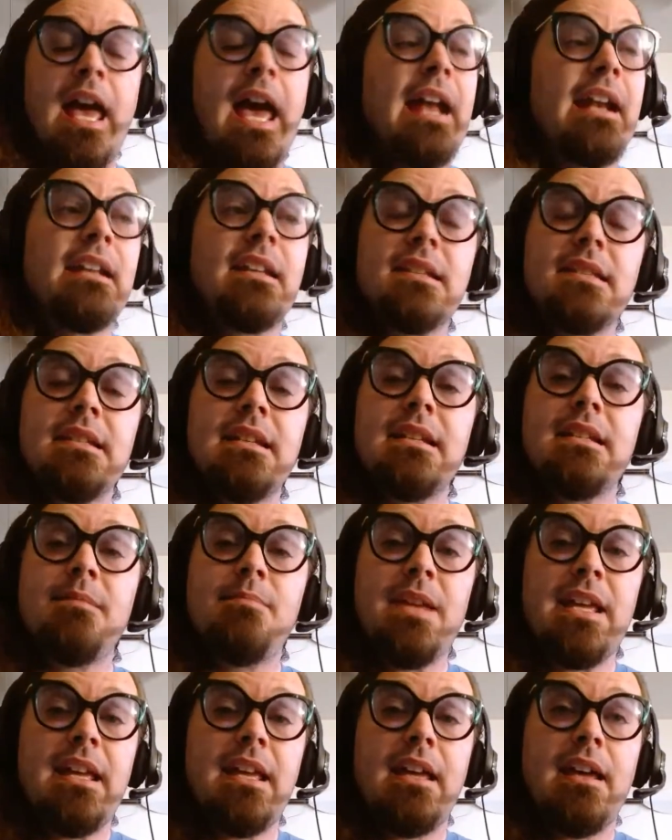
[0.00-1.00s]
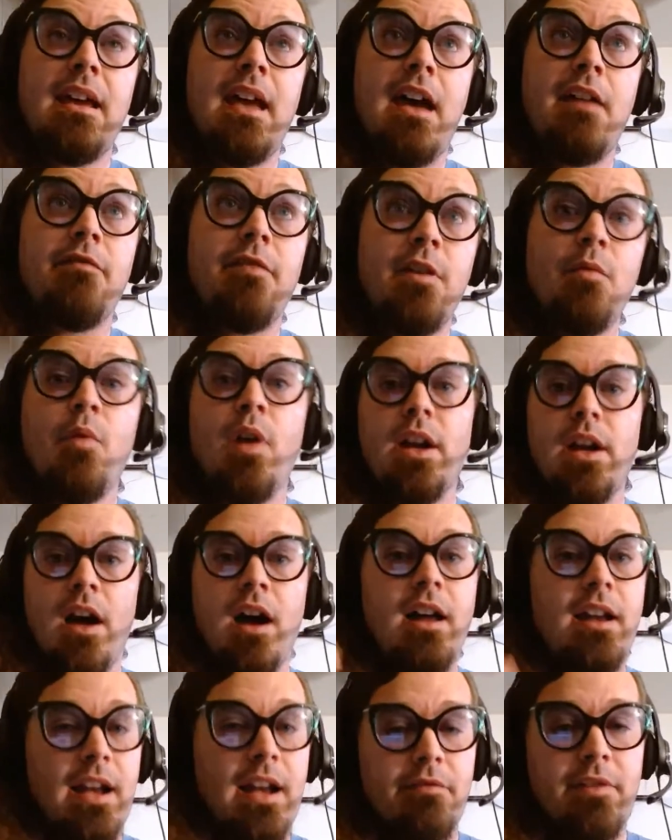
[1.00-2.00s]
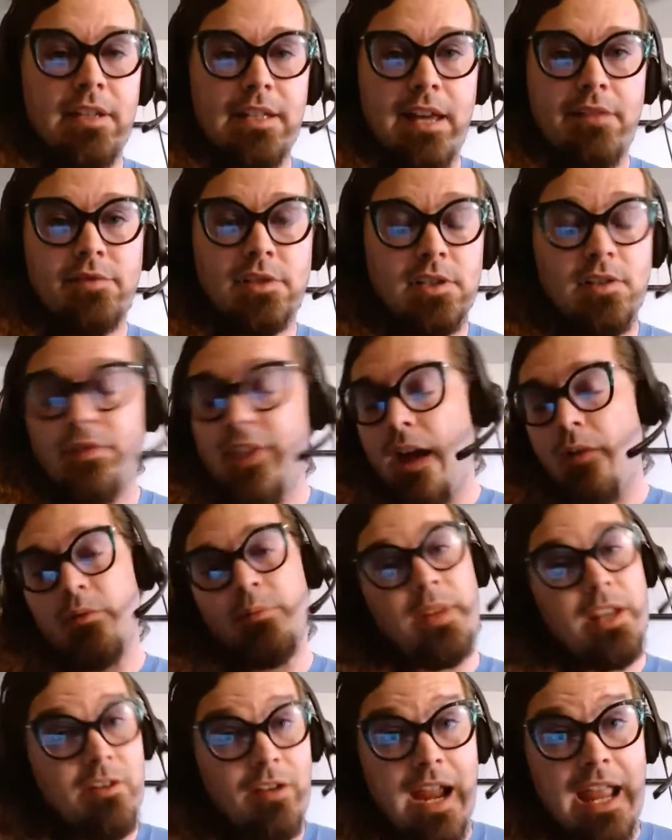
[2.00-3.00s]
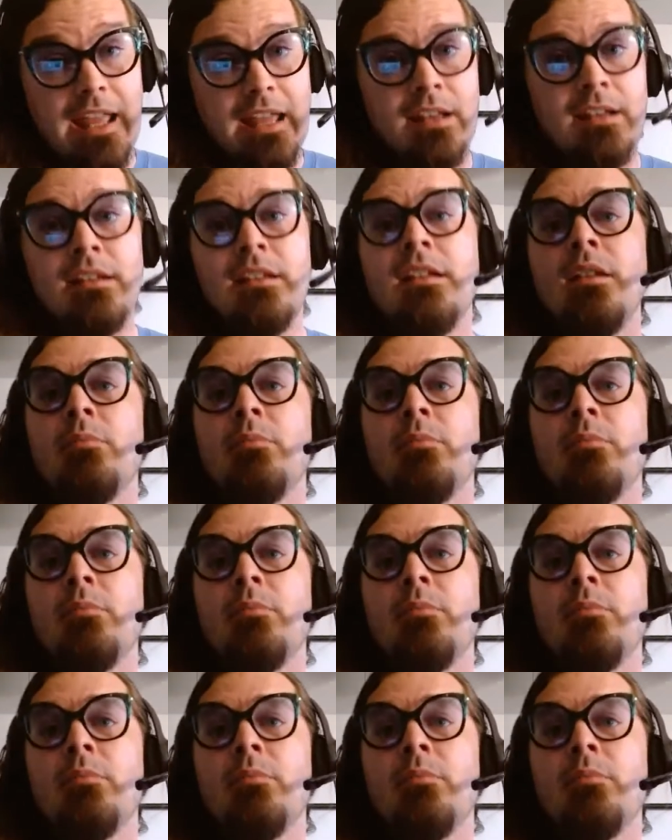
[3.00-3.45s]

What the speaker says: And it doesn't need to be everyone on every level. That would be great.